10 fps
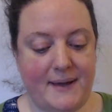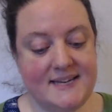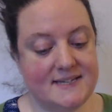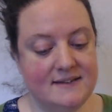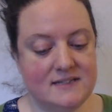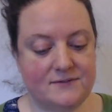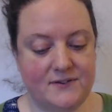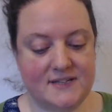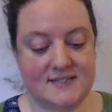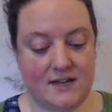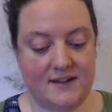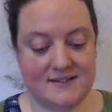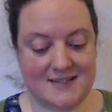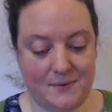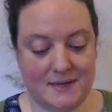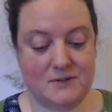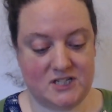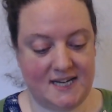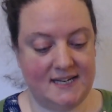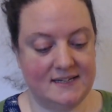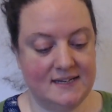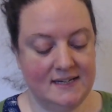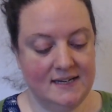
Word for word: patent for the sewing machine?